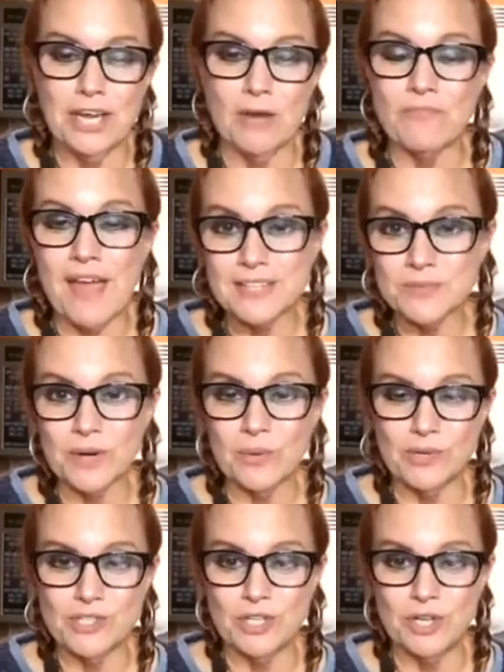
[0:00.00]
You know, that's
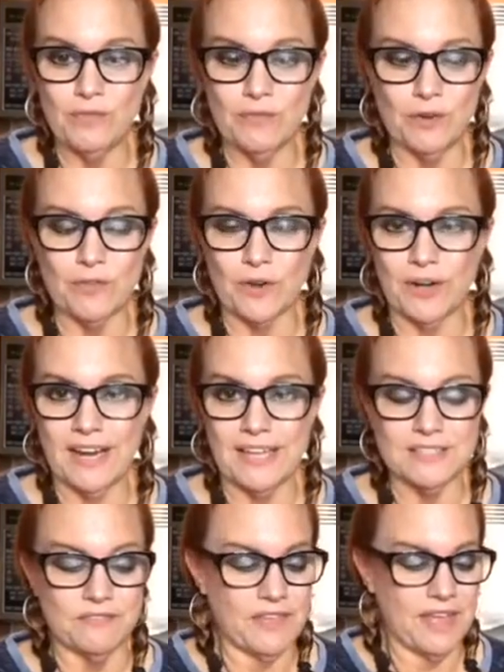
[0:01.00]
what I want you to do for your 30
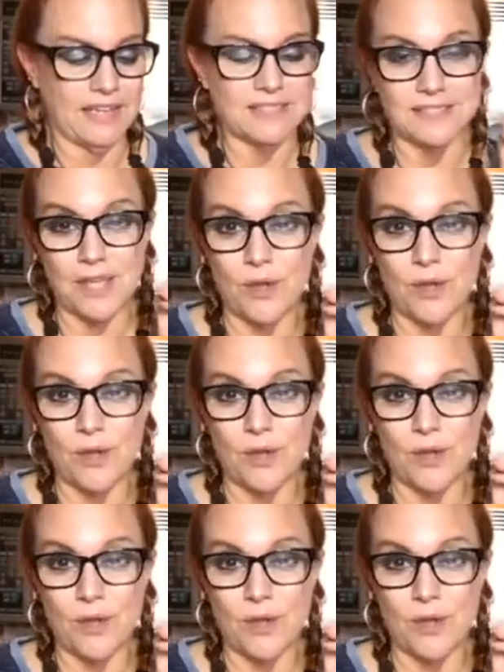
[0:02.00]
days of thanks.